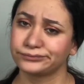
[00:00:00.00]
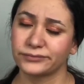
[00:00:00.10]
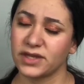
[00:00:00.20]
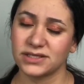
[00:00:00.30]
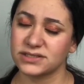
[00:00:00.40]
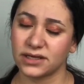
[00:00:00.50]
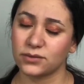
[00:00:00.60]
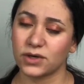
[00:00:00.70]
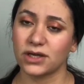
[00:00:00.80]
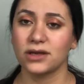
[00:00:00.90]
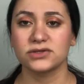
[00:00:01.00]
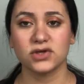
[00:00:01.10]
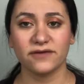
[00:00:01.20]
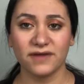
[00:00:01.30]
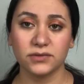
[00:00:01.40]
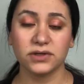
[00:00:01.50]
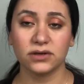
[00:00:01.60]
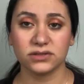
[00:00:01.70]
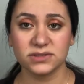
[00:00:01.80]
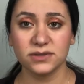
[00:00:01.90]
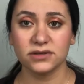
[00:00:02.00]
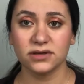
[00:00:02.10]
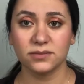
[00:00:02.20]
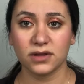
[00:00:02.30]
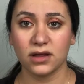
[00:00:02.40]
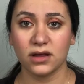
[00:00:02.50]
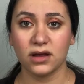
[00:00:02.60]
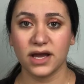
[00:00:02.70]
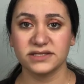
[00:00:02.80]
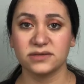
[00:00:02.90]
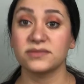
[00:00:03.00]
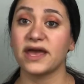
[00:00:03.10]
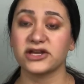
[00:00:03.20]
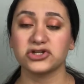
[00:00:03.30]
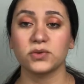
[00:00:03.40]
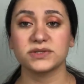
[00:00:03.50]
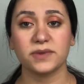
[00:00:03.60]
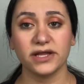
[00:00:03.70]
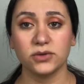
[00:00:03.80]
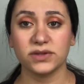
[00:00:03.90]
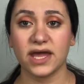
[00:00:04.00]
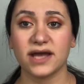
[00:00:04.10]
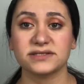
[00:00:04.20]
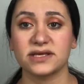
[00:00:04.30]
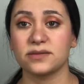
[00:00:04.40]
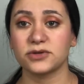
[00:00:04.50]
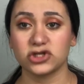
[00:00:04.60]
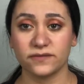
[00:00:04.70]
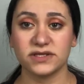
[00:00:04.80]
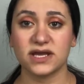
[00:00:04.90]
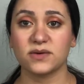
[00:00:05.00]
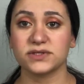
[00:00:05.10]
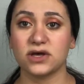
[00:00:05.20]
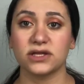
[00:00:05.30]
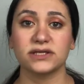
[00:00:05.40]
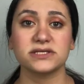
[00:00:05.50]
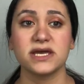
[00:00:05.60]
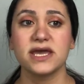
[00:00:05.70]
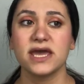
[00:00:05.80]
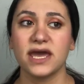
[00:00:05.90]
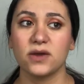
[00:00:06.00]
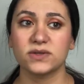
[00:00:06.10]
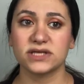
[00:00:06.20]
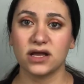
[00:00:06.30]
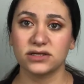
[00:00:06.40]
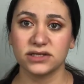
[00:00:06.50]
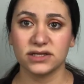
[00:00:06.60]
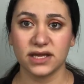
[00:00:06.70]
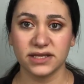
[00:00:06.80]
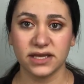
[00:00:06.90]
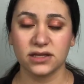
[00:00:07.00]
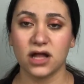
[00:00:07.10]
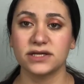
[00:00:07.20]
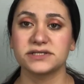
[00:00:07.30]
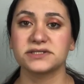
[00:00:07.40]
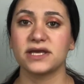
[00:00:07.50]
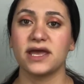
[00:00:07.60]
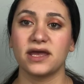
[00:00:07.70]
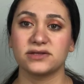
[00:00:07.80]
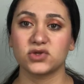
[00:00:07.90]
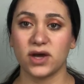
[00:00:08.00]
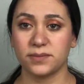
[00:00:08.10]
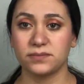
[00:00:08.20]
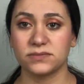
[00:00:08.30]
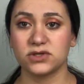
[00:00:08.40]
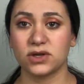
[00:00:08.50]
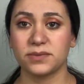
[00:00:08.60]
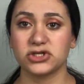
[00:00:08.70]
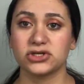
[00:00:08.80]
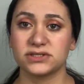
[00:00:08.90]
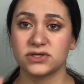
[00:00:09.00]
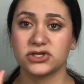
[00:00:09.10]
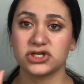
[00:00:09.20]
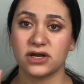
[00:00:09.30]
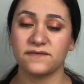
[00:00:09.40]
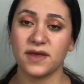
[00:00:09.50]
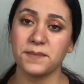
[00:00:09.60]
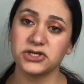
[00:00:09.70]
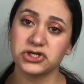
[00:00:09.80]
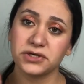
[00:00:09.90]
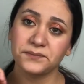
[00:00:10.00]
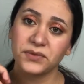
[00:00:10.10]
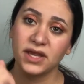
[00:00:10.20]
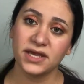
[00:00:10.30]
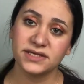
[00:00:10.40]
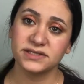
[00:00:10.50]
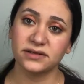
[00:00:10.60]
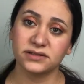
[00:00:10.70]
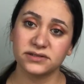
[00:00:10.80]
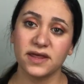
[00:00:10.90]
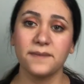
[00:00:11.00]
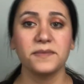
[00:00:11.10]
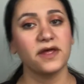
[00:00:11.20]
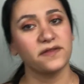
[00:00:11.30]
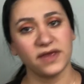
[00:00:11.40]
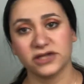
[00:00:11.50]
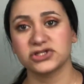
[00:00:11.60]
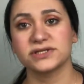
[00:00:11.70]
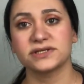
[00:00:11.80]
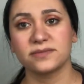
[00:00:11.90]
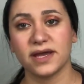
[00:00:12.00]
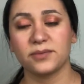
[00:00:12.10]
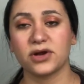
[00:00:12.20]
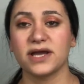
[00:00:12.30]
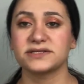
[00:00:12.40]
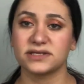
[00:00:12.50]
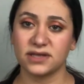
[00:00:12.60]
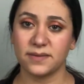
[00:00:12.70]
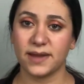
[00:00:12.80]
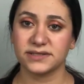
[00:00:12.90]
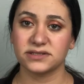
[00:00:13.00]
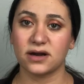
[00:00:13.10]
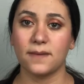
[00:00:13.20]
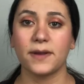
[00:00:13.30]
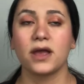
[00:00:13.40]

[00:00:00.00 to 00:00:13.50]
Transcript: That's not gonna work. So I found a similar item that actually was brand new with tags, and the picture of the tag was on it. It was $198, and so I took a screenshot of that picture, sent it to them. They adjusted my price, and I maxed it up.